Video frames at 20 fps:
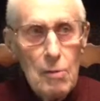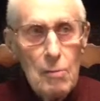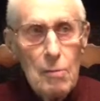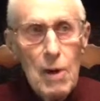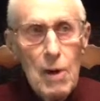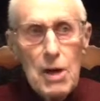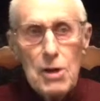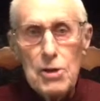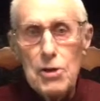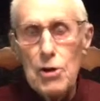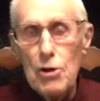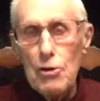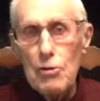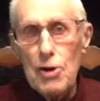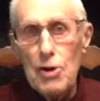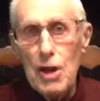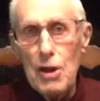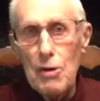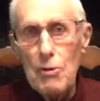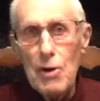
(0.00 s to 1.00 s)
my
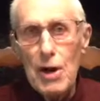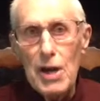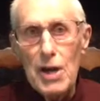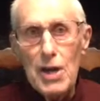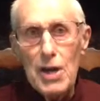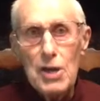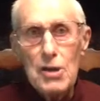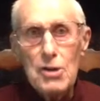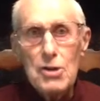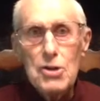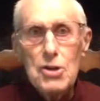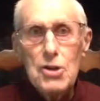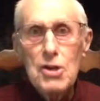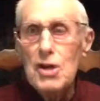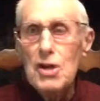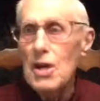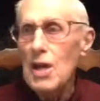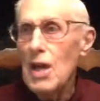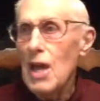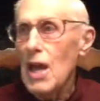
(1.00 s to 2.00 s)
turning radius.
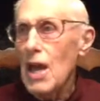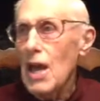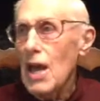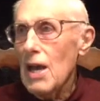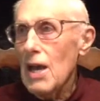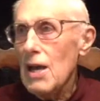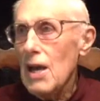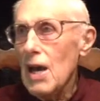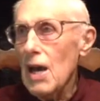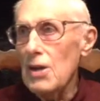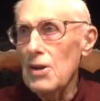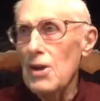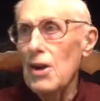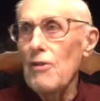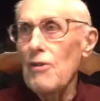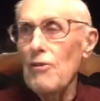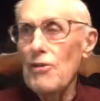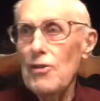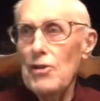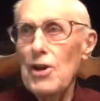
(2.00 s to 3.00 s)
I'd
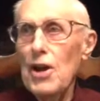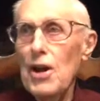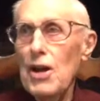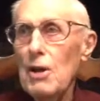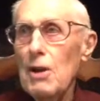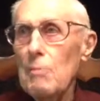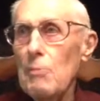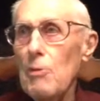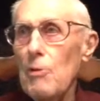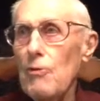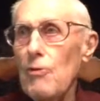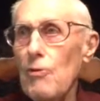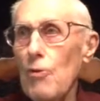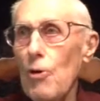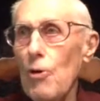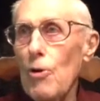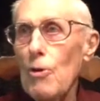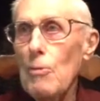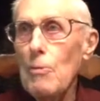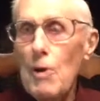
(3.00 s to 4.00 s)
never done it
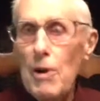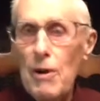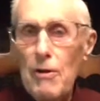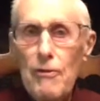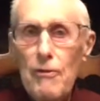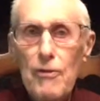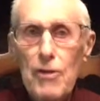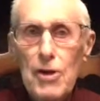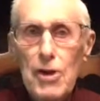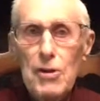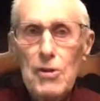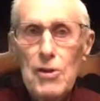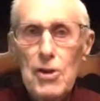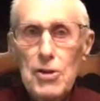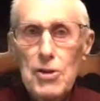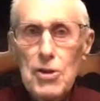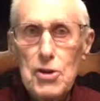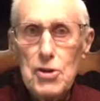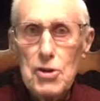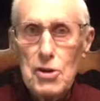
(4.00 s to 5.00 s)
before, but I figured
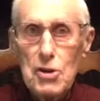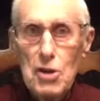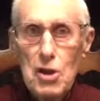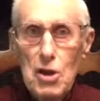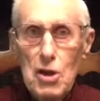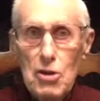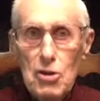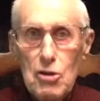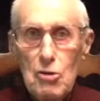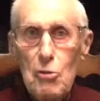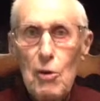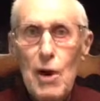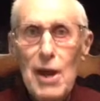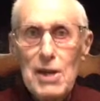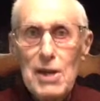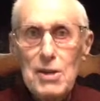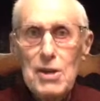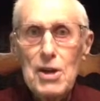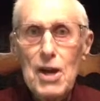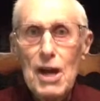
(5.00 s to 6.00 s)
this is the
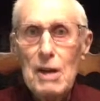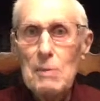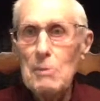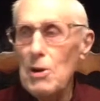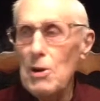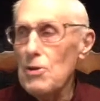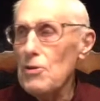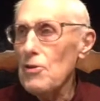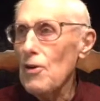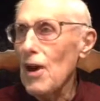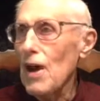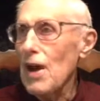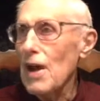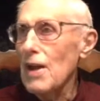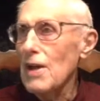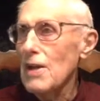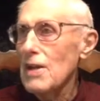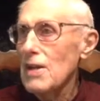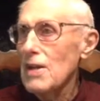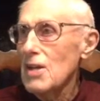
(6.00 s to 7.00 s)
right time to try it.
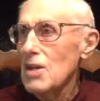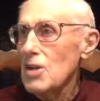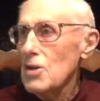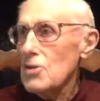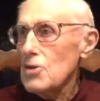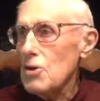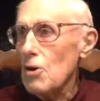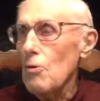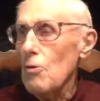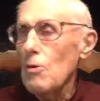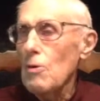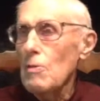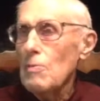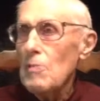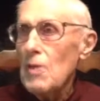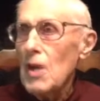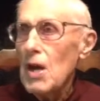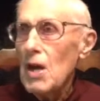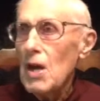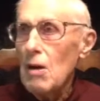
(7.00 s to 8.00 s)
So
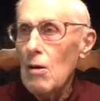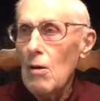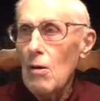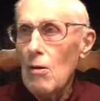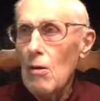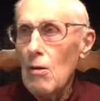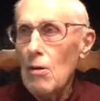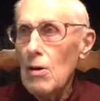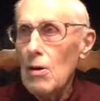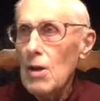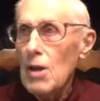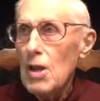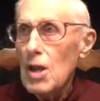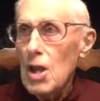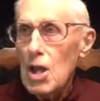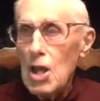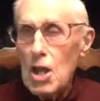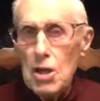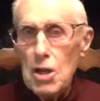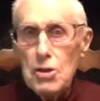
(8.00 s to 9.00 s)

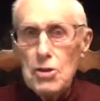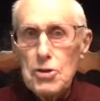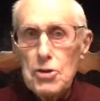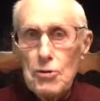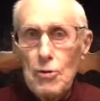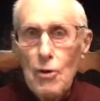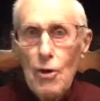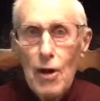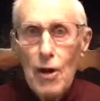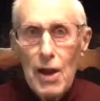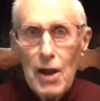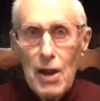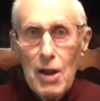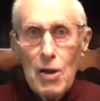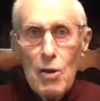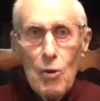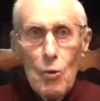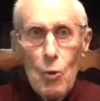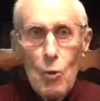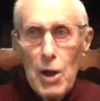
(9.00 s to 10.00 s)
he's drawing
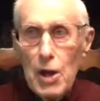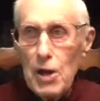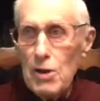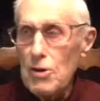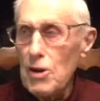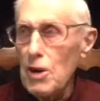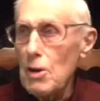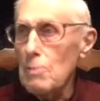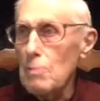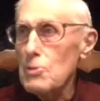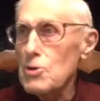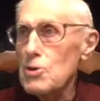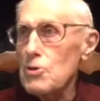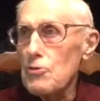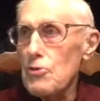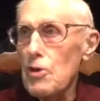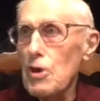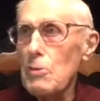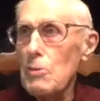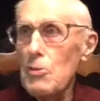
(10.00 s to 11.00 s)
wingtip
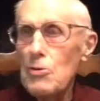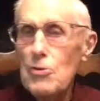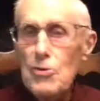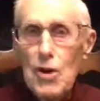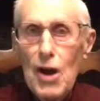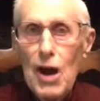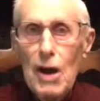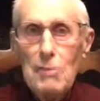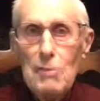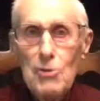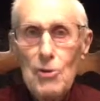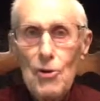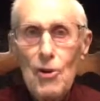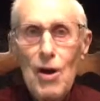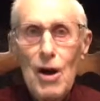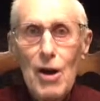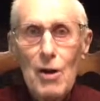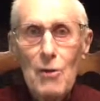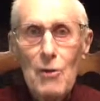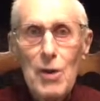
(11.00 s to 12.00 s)
streamers, I'm
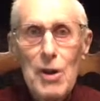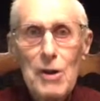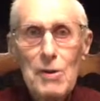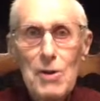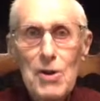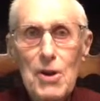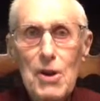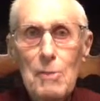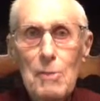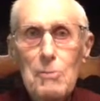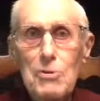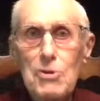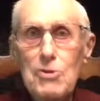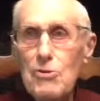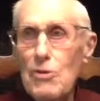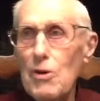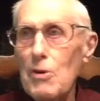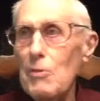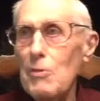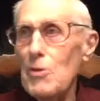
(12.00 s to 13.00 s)
drawing wingtip
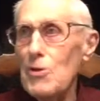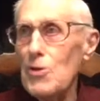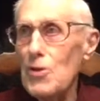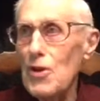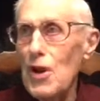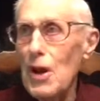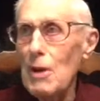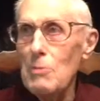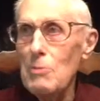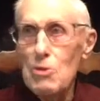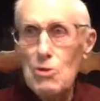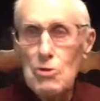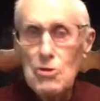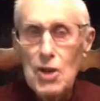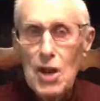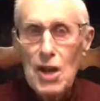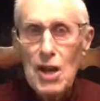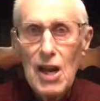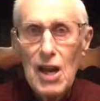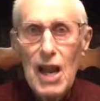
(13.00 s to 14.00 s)
streamers, and I'm
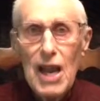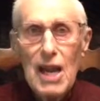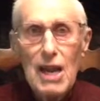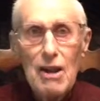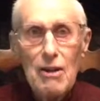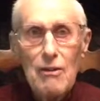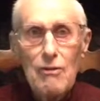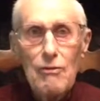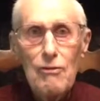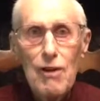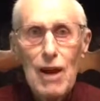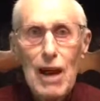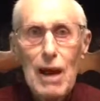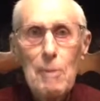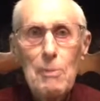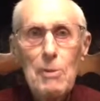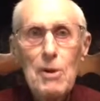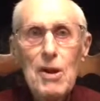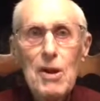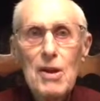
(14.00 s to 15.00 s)
using a landing flap,